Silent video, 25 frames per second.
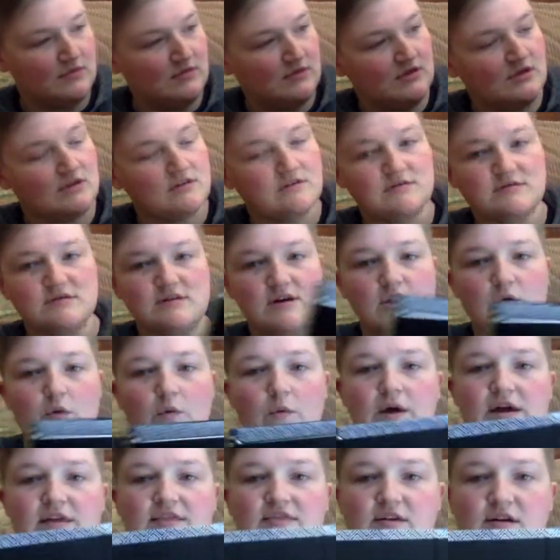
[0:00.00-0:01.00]
It's not
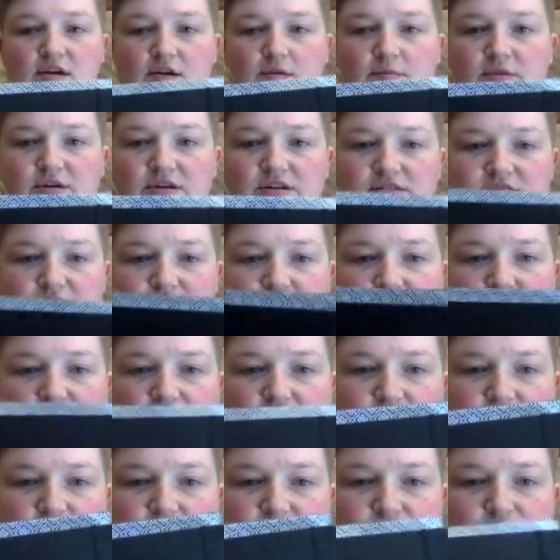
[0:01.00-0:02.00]
quite there, but it's very
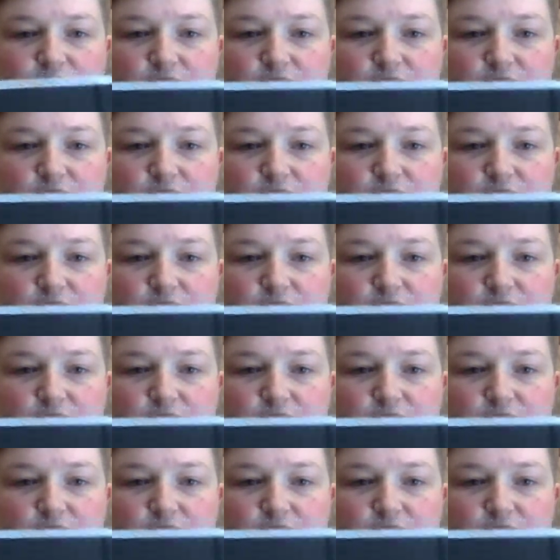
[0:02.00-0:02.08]
close.